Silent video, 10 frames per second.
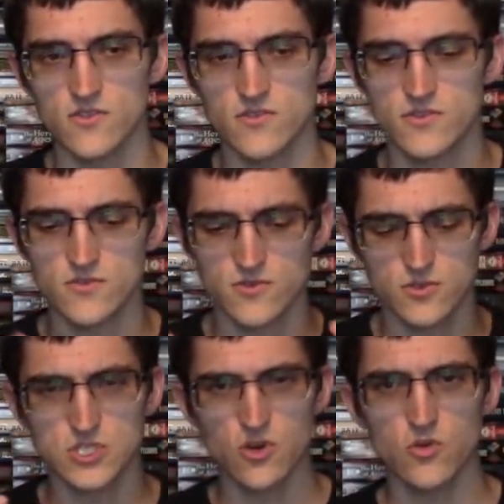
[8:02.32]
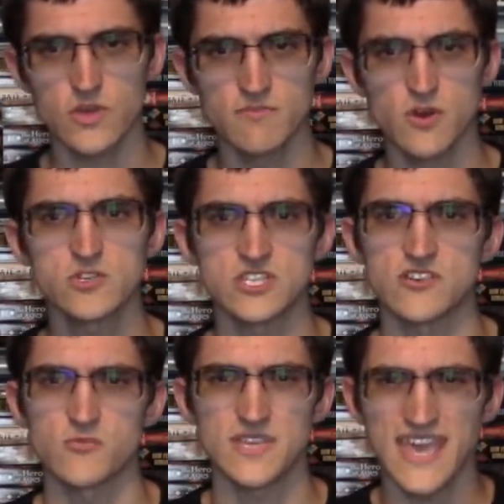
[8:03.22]
there's no emotion
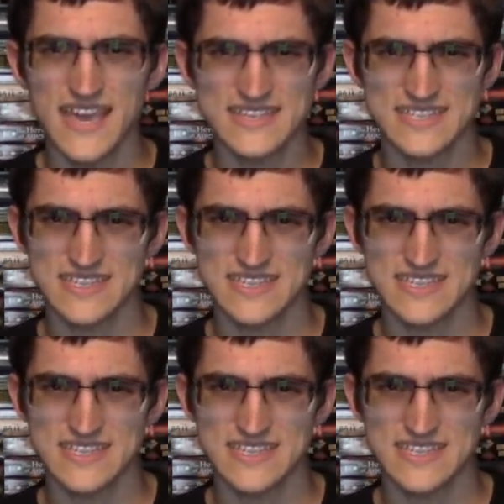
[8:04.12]
here. We can't